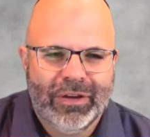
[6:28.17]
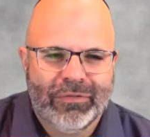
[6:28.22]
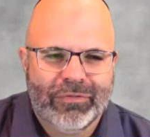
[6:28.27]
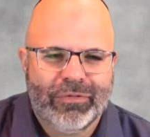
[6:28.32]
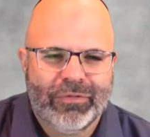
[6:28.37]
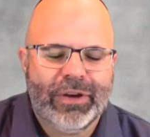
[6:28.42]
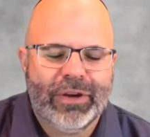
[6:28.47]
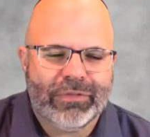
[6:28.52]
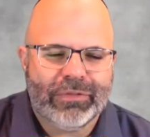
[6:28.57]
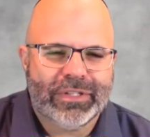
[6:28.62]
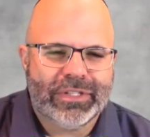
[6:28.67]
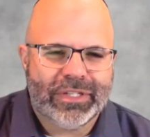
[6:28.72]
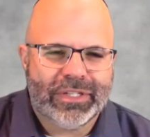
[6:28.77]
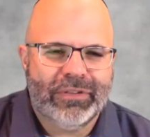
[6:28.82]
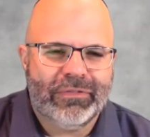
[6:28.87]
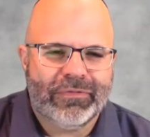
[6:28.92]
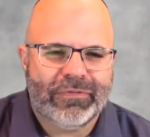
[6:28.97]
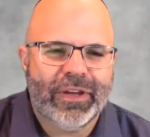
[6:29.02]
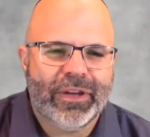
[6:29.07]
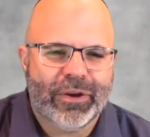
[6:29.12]

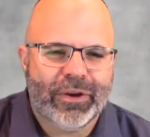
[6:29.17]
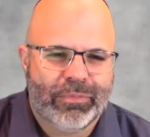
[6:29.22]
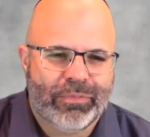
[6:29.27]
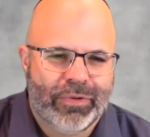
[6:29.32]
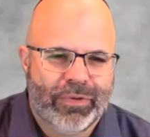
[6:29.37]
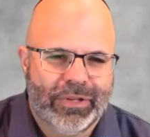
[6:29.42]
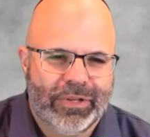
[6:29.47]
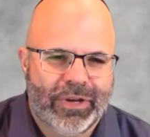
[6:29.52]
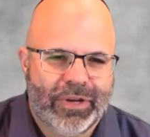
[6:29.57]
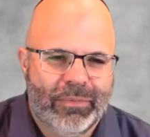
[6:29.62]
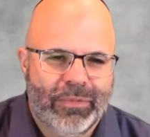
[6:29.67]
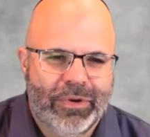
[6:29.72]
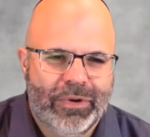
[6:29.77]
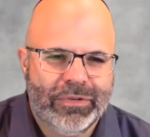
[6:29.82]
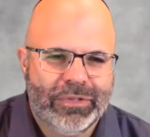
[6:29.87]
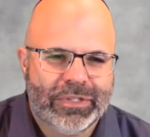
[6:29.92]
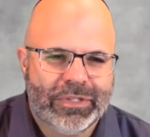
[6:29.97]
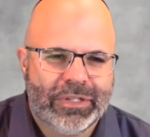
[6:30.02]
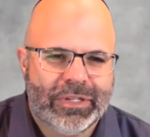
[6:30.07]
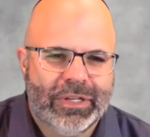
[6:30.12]
frequency fingerprint
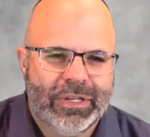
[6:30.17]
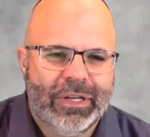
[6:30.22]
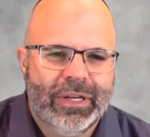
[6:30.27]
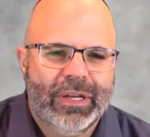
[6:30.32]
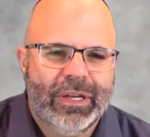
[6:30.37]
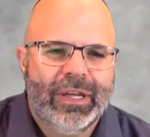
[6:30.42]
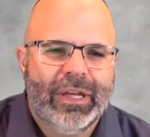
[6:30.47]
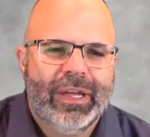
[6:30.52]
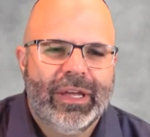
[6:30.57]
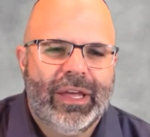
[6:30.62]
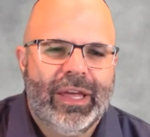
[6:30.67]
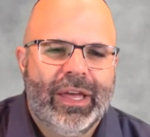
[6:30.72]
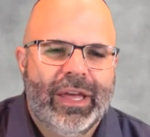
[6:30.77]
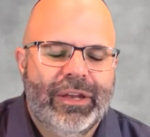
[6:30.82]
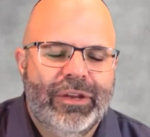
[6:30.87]
almost, yeah.